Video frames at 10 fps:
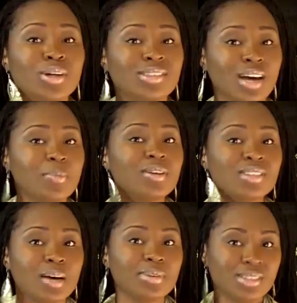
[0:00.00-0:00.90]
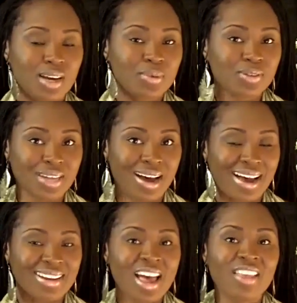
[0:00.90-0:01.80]

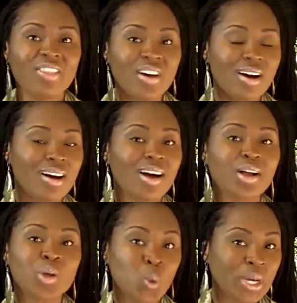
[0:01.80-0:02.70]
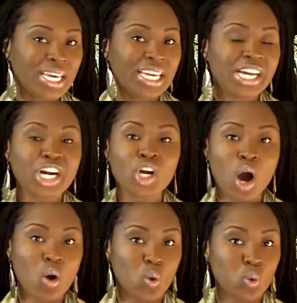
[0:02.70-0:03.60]

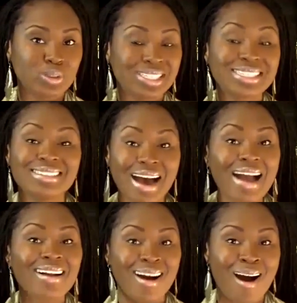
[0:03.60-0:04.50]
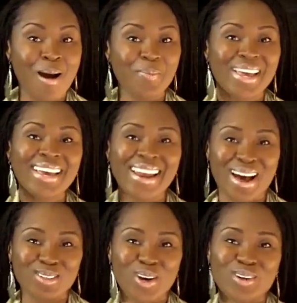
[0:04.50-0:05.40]
www.thequeencode.com, and I'll
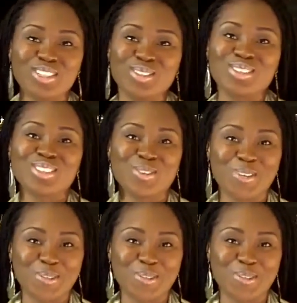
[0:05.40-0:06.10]
talk to you soon.